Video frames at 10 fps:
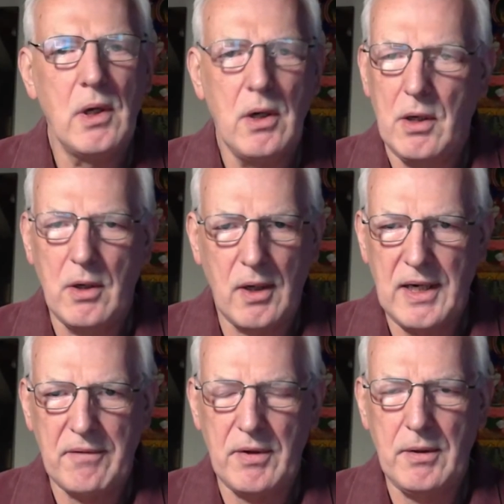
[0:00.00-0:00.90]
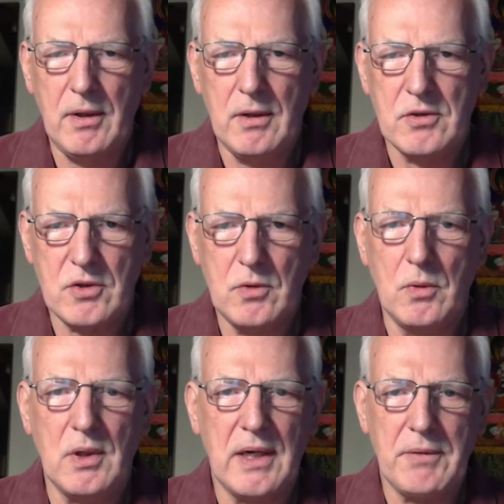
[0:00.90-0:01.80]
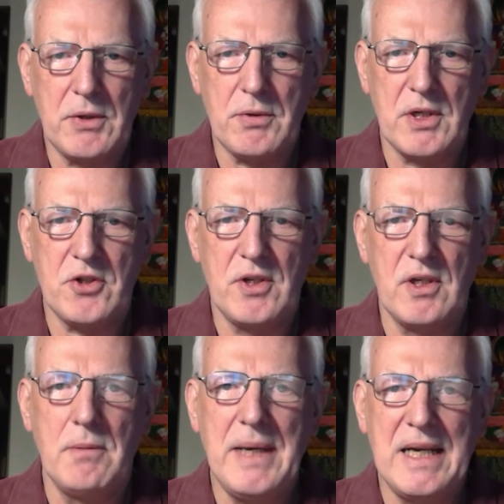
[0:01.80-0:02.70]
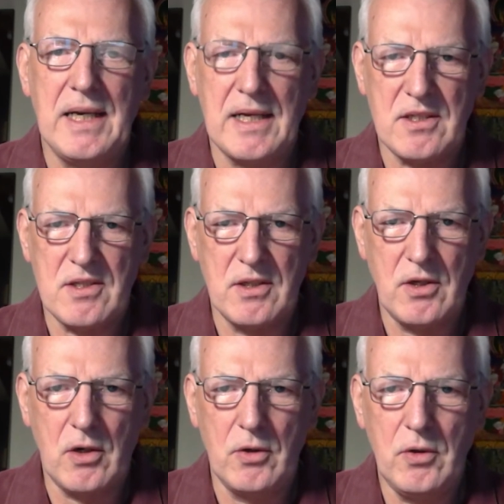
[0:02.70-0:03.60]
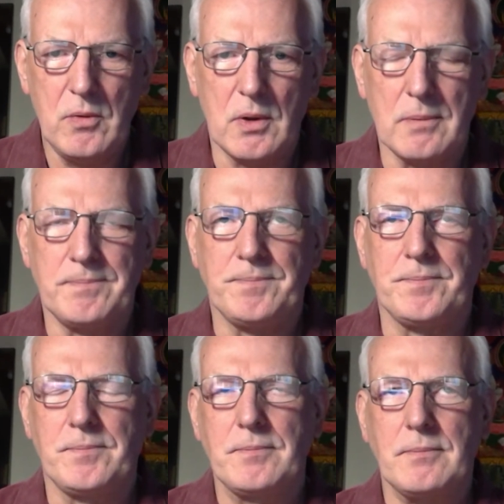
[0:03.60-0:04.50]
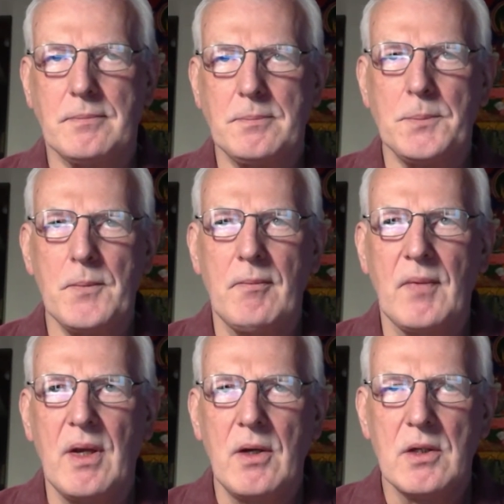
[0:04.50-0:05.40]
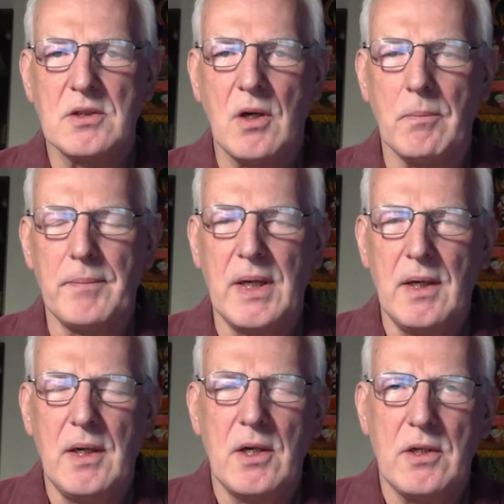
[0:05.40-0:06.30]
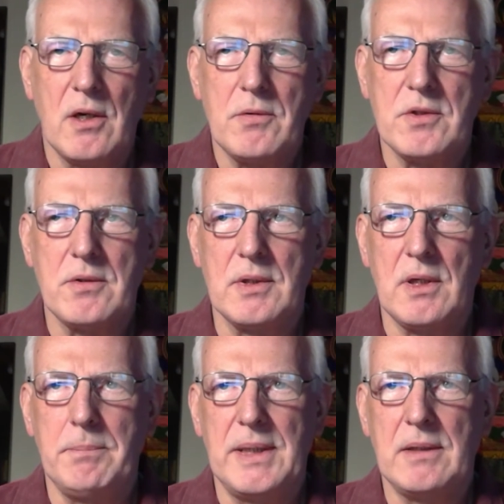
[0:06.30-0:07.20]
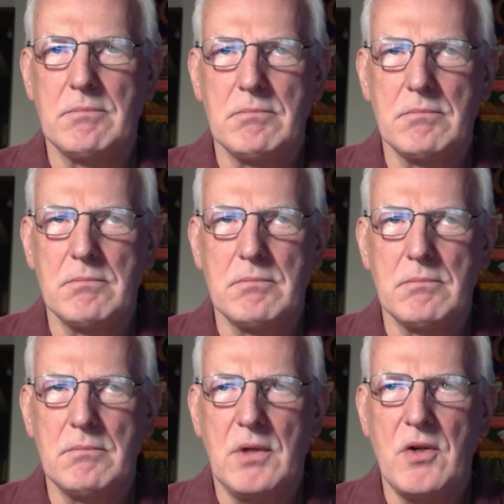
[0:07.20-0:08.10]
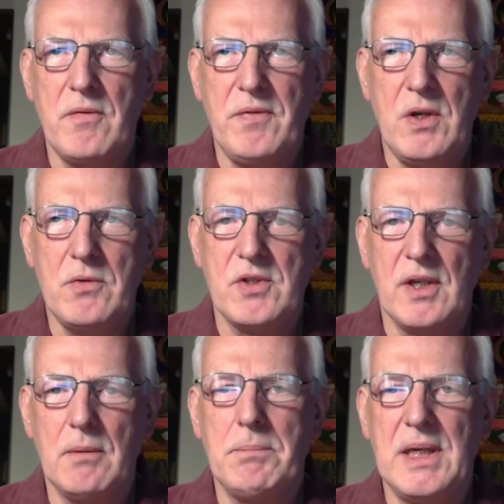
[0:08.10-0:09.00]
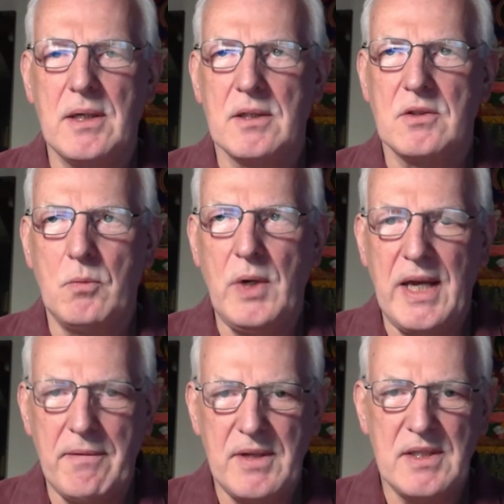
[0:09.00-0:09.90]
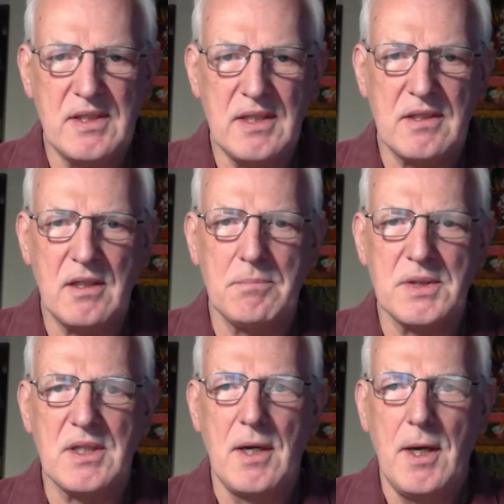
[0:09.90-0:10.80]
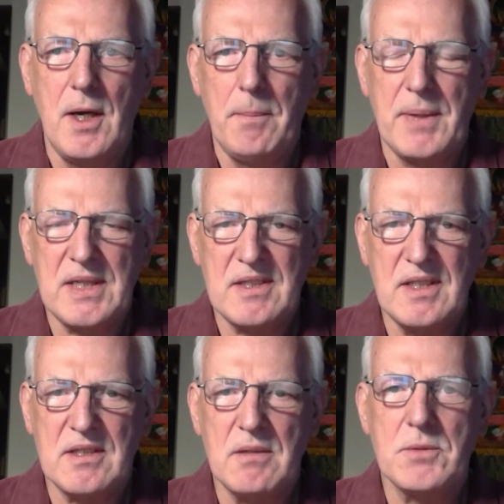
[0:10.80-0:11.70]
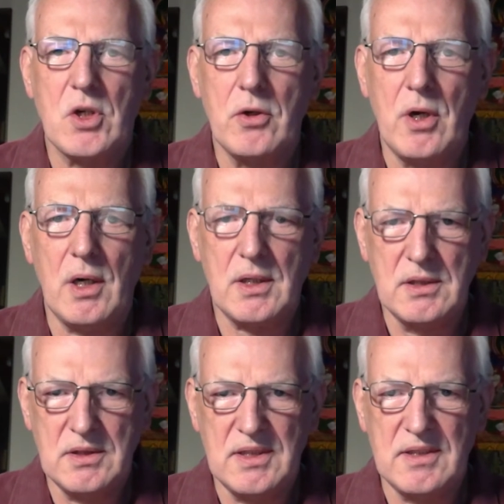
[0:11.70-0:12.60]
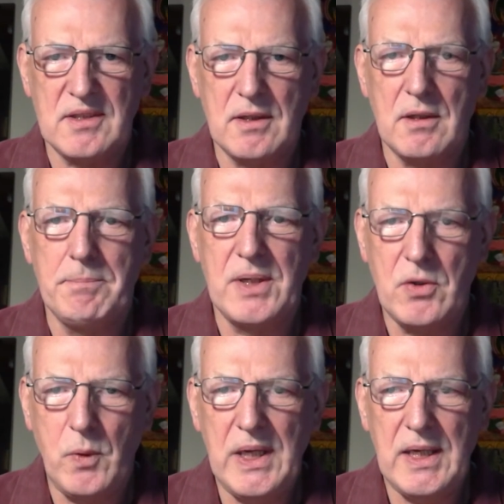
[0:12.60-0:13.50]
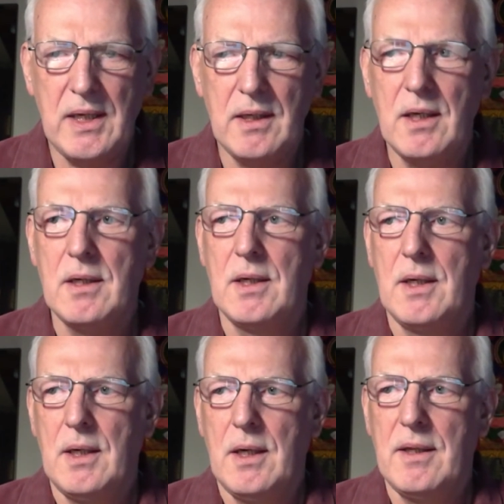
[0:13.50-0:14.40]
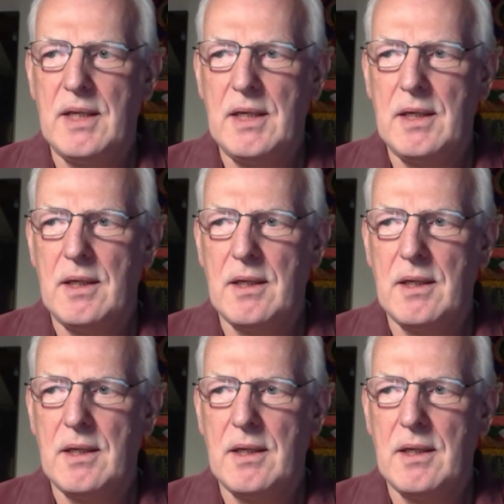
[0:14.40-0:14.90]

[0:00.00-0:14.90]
Not every school, every tradition in Tibet has the non-dual. So, Tantras are a little bit confusing because we have these systems, but the systems are not consistent between the